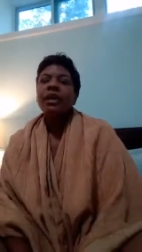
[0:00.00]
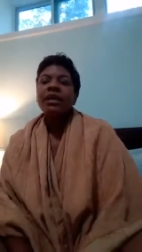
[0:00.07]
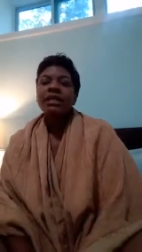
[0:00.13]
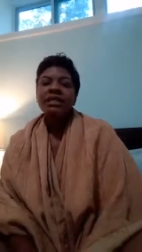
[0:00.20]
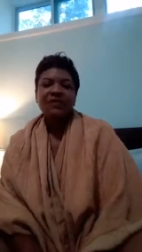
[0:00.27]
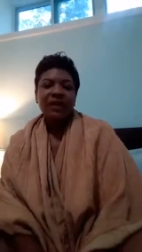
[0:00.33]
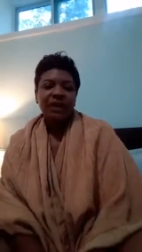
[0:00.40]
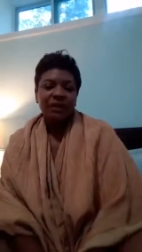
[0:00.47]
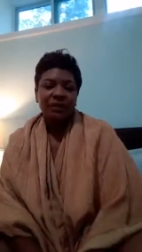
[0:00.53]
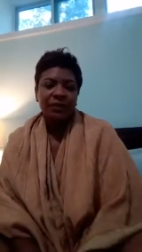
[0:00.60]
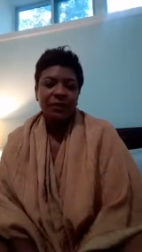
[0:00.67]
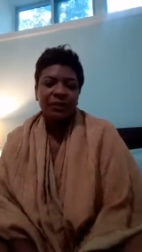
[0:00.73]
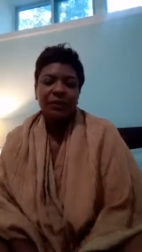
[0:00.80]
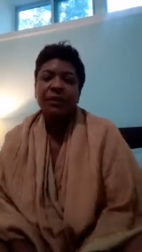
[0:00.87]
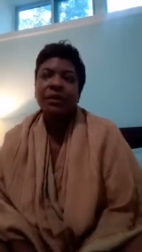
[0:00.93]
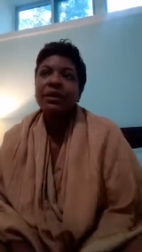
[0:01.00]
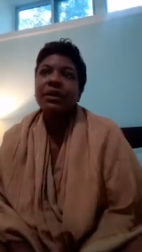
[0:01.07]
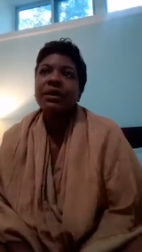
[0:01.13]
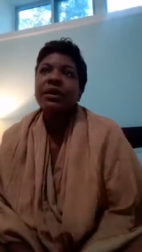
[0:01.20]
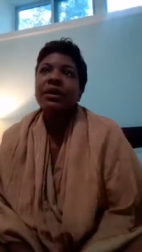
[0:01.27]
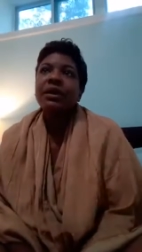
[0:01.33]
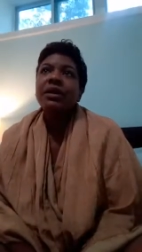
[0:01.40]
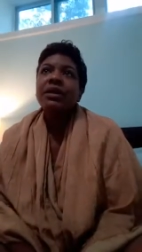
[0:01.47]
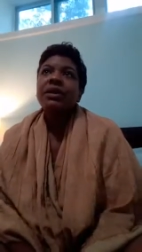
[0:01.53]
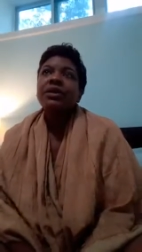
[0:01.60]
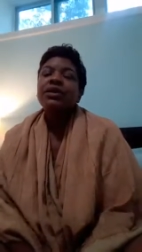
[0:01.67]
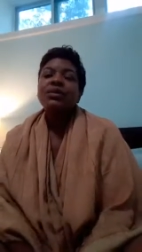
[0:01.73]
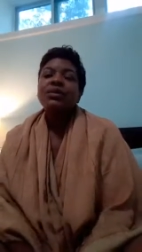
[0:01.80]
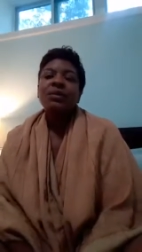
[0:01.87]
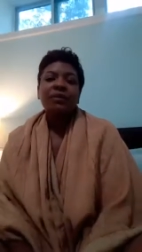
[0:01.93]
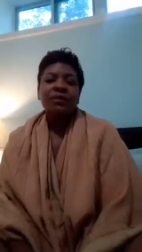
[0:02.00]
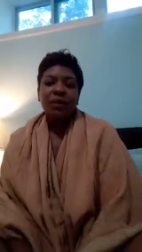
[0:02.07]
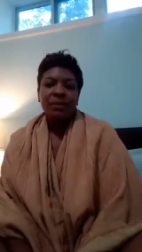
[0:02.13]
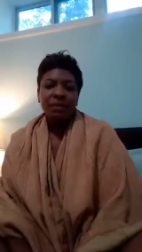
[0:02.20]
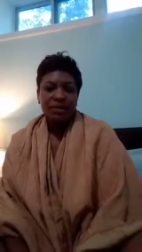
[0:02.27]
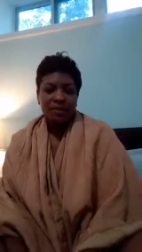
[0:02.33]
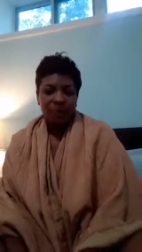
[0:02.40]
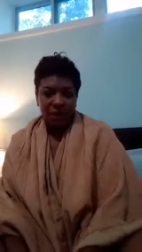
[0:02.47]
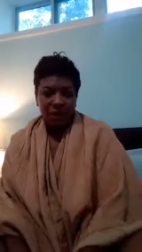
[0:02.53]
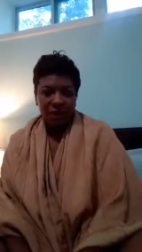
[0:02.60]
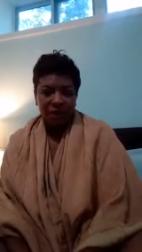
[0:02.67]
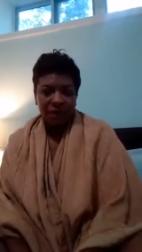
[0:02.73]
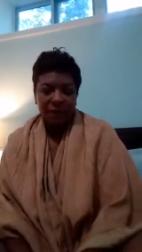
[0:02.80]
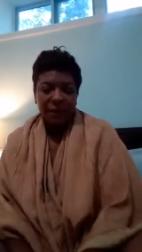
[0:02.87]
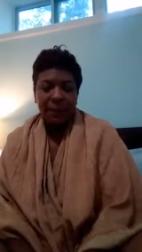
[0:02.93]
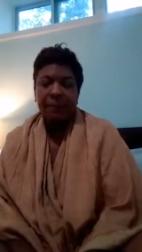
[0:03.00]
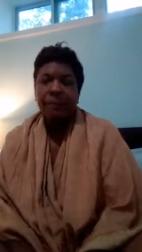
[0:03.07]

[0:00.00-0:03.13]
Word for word: He is faithful to perform His word,